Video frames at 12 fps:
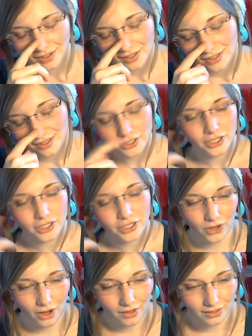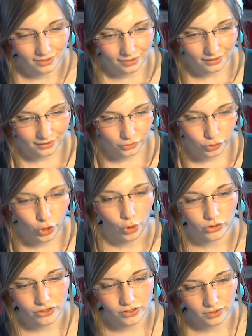In German, we call it a
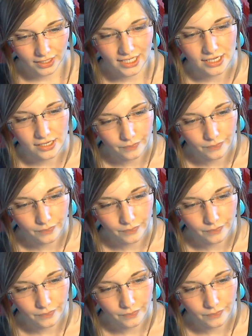note key.